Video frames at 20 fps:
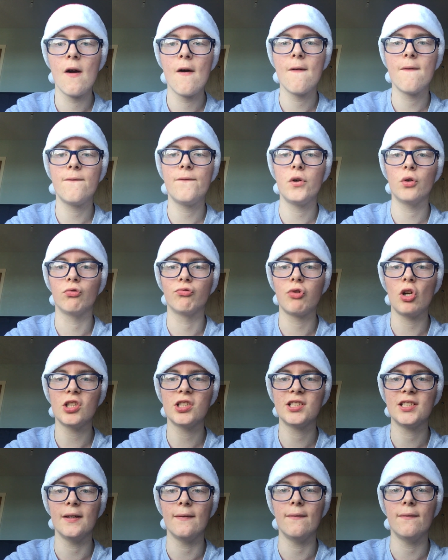
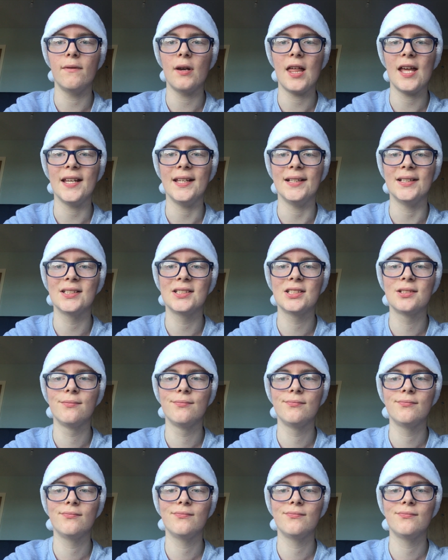Frosted flakes.